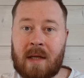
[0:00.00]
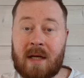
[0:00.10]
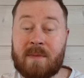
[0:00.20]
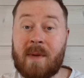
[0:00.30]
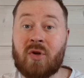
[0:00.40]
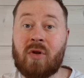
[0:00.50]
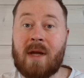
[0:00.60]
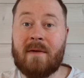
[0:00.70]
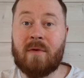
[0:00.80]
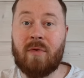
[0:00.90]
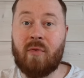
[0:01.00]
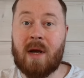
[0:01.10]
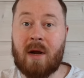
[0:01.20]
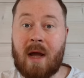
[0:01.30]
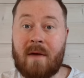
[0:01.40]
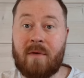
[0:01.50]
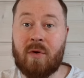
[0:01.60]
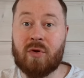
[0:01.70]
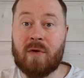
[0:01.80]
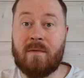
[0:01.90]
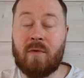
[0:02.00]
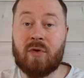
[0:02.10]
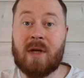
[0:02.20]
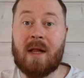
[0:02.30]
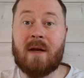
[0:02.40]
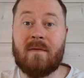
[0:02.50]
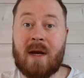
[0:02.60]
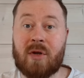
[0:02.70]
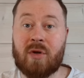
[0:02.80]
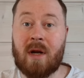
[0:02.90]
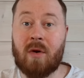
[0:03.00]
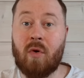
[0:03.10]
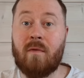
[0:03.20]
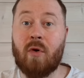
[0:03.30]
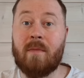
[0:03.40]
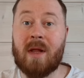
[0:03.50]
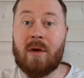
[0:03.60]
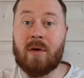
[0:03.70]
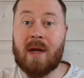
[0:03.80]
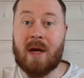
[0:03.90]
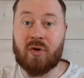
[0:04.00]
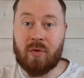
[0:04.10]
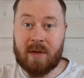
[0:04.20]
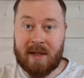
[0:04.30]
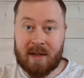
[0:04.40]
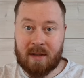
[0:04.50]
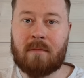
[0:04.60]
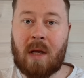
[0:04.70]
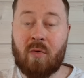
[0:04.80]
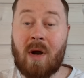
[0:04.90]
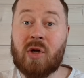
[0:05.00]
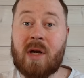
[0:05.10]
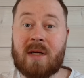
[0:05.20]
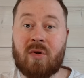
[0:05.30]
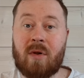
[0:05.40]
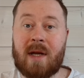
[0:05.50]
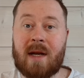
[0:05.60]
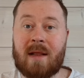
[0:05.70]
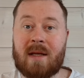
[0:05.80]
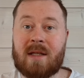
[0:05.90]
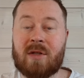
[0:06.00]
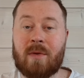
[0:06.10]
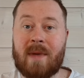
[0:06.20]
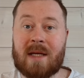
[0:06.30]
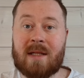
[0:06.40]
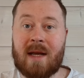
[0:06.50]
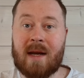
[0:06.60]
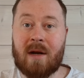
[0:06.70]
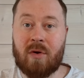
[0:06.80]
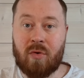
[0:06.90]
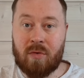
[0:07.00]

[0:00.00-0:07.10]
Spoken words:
especially after 3.5 years of full-scale invasion and over 1 million casualties. Russia is all in and this is the best they can do,